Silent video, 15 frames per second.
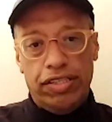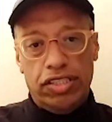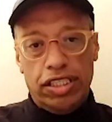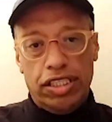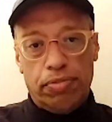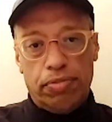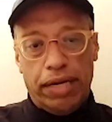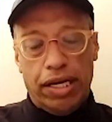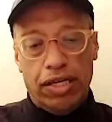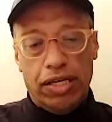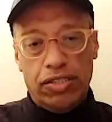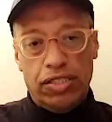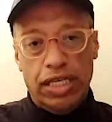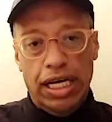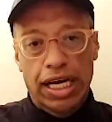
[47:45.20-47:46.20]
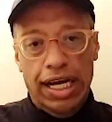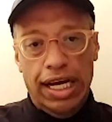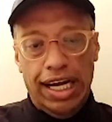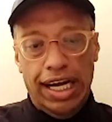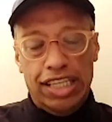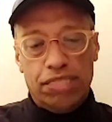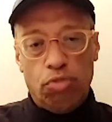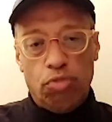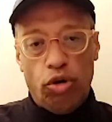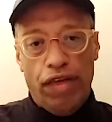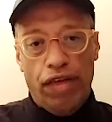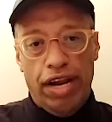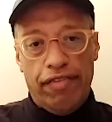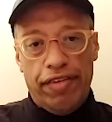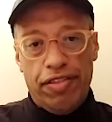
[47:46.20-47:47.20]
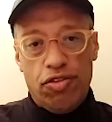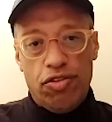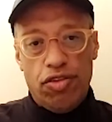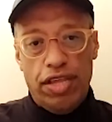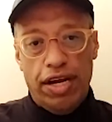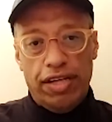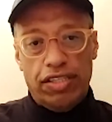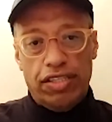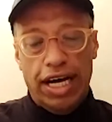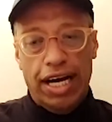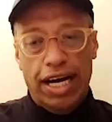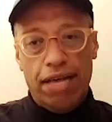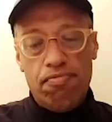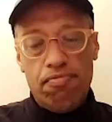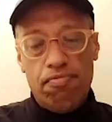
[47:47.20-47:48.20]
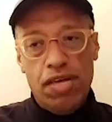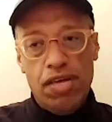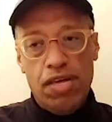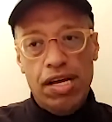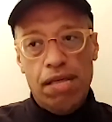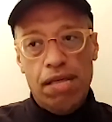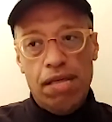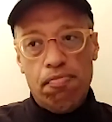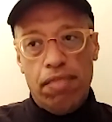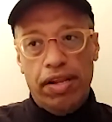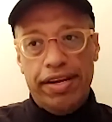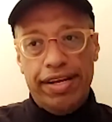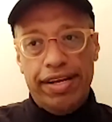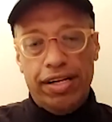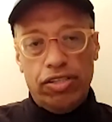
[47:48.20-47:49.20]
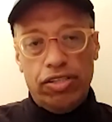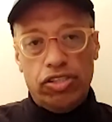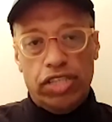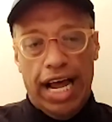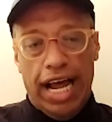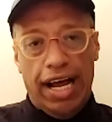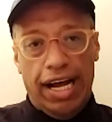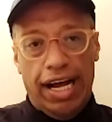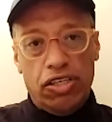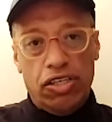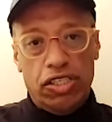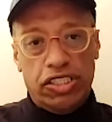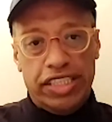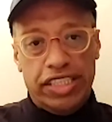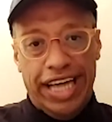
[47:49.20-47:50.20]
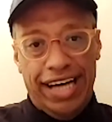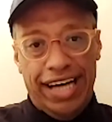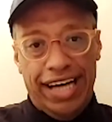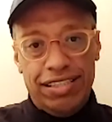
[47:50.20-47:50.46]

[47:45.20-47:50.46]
But why am I saying Gen Z? Uh, there's a self-obsession today.